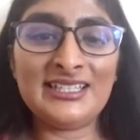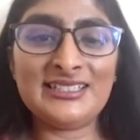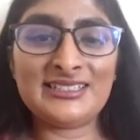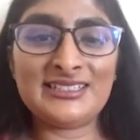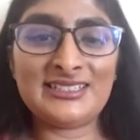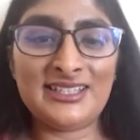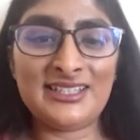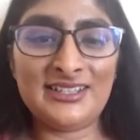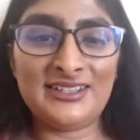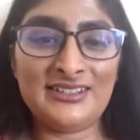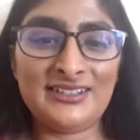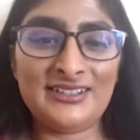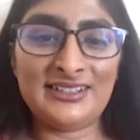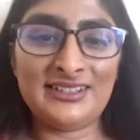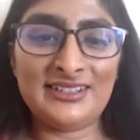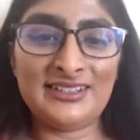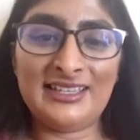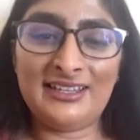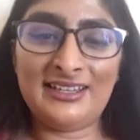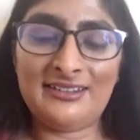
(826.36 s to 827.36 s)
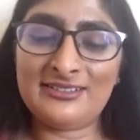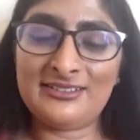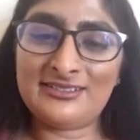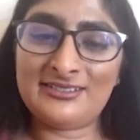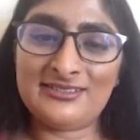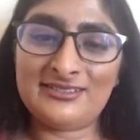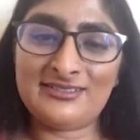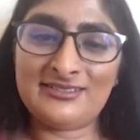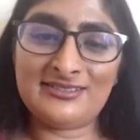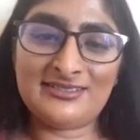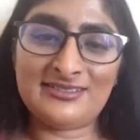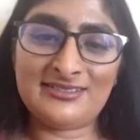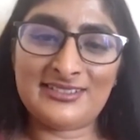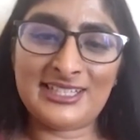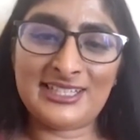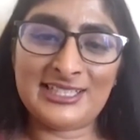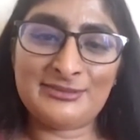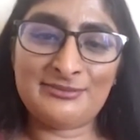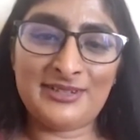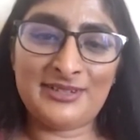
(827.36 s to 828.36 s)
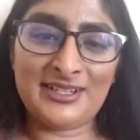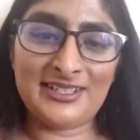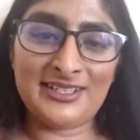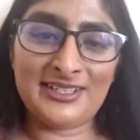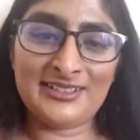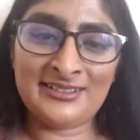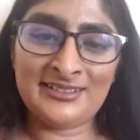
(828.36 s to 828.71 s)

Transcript: So yeah, that's mine.